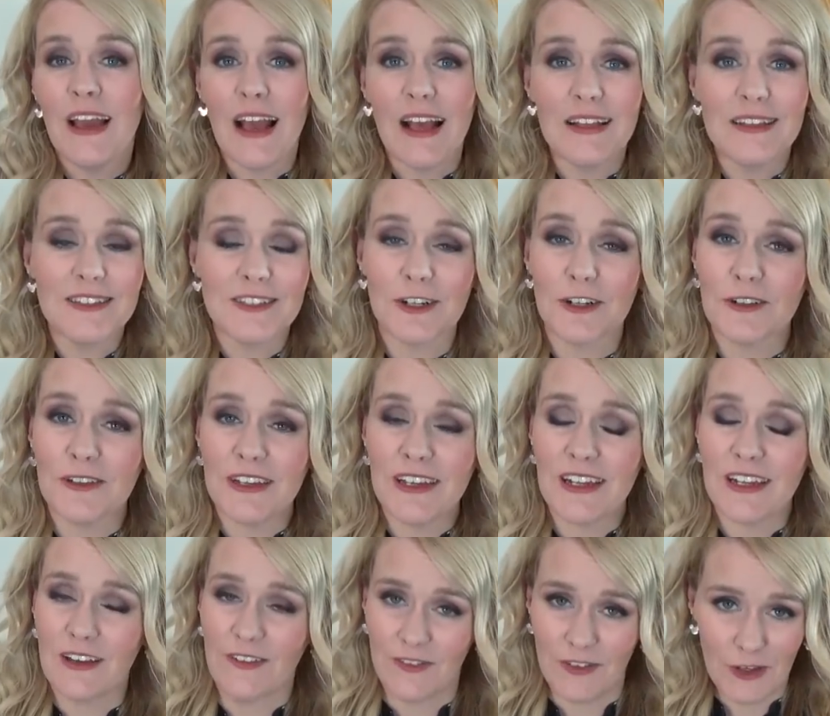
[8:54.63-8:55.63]
And certainly
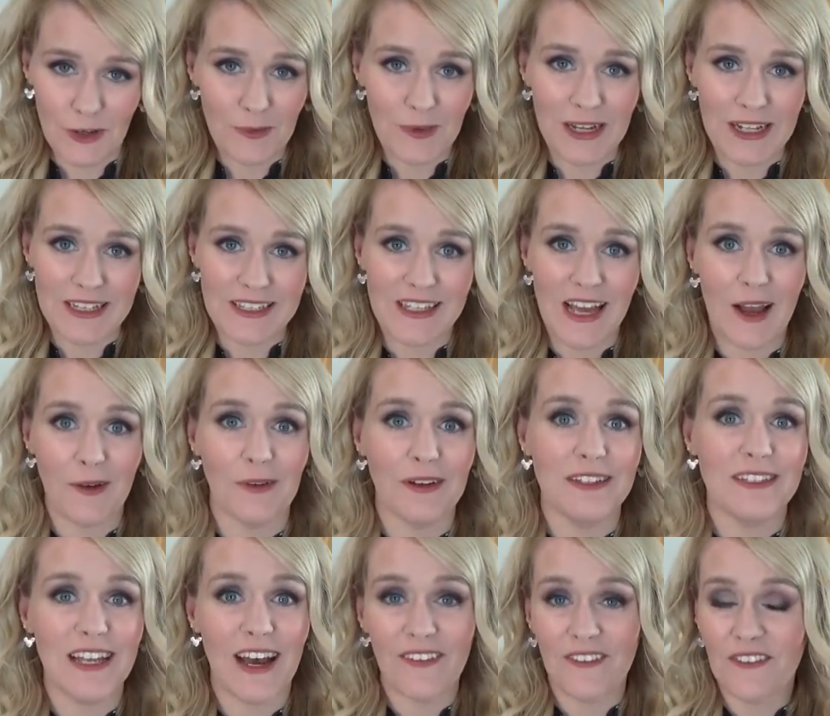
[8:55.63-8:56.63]
in a few months, I
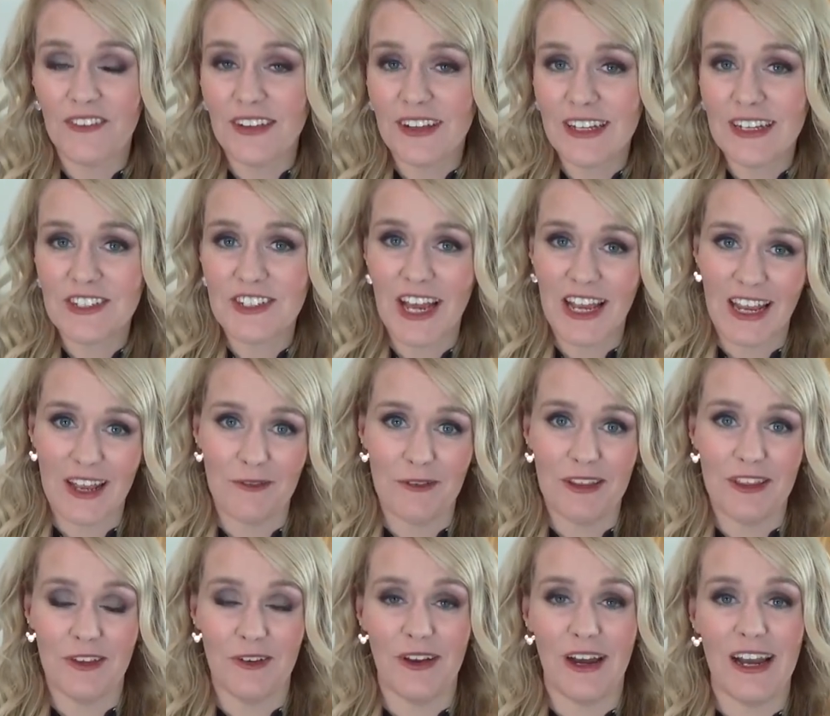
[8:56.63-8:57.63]
will definitely check in
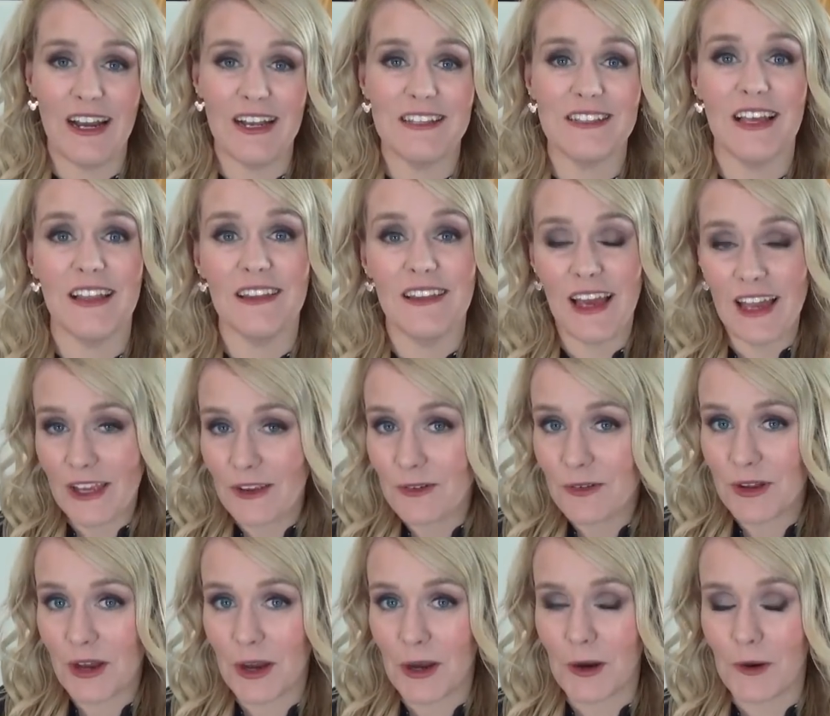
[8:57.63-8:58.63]
with you guys and let you
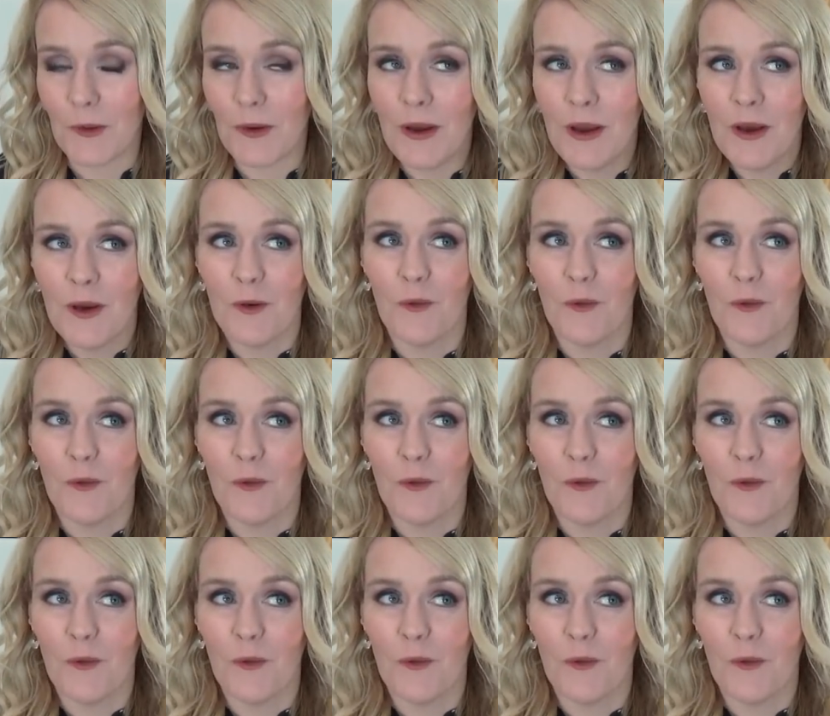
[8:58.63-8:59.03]
know